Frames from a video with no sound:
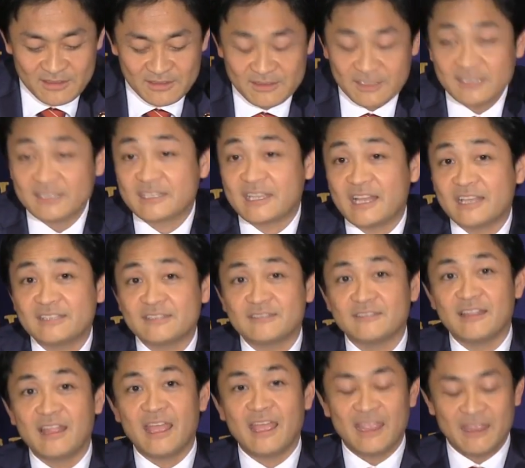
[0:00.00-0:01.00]
discussed
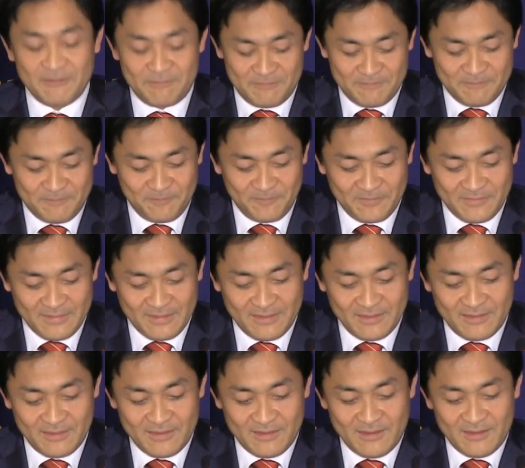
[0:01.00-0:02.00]
today.
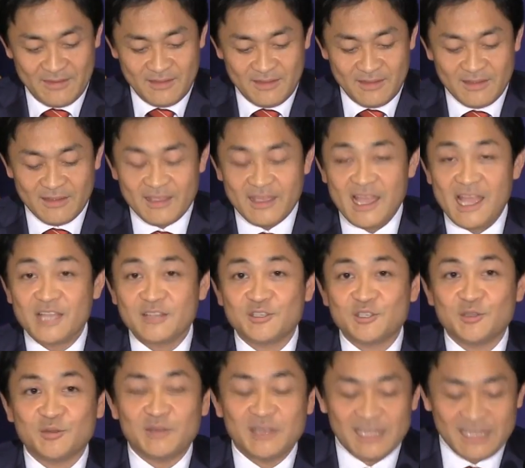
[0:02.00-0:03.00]

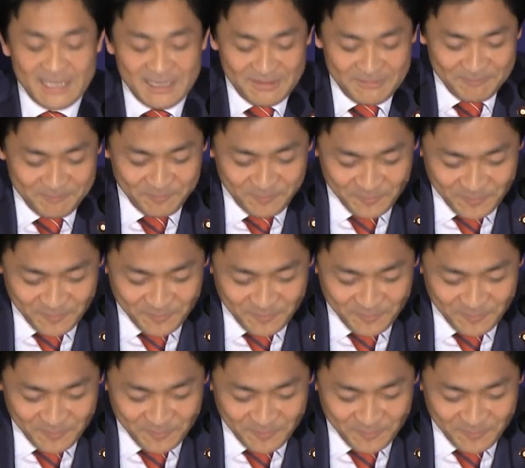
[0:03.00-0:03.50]
Actually,